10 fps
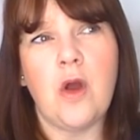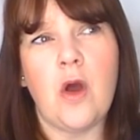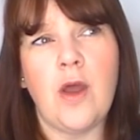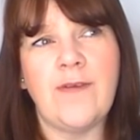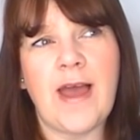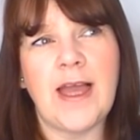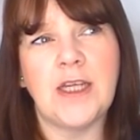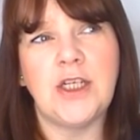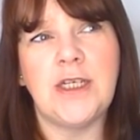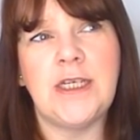I've
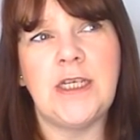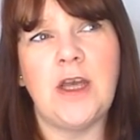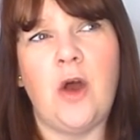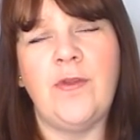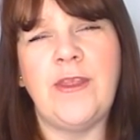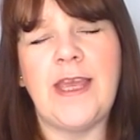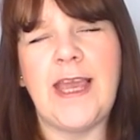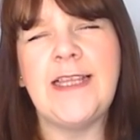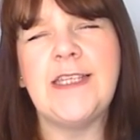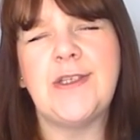actually, on the
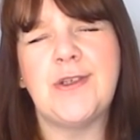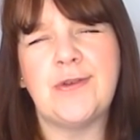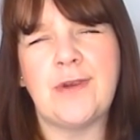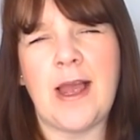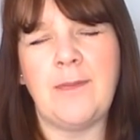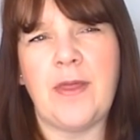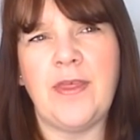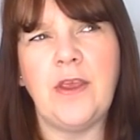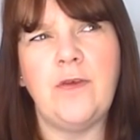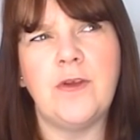Instagram, I
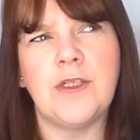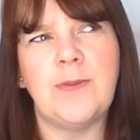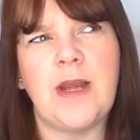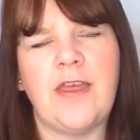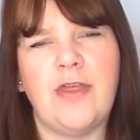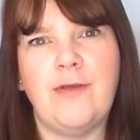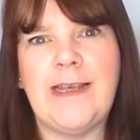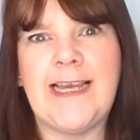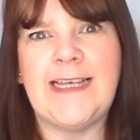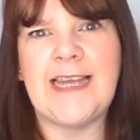think you've got something like 3
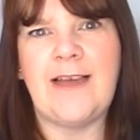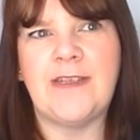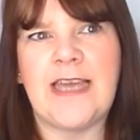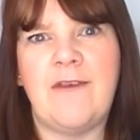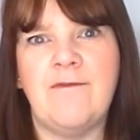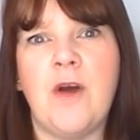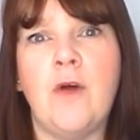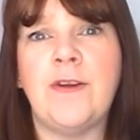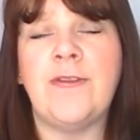days left to get involved in